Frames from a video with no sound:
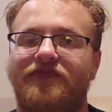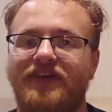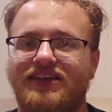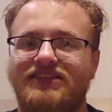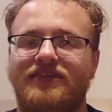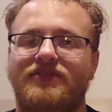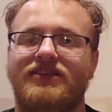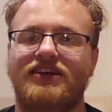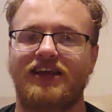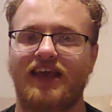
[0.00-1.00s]
fix
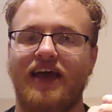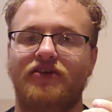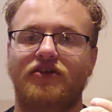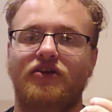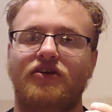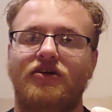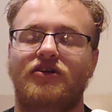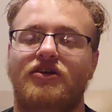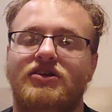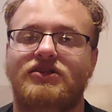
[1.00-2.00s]
everything together
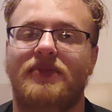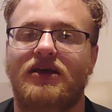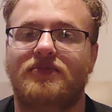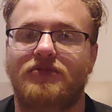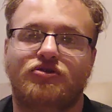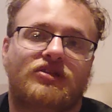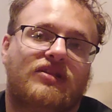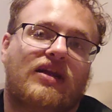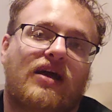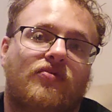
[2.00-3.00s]
to make
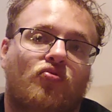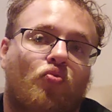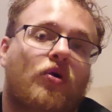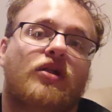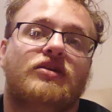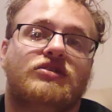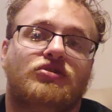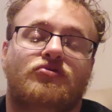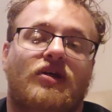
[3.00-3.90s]
music that I want to listen to,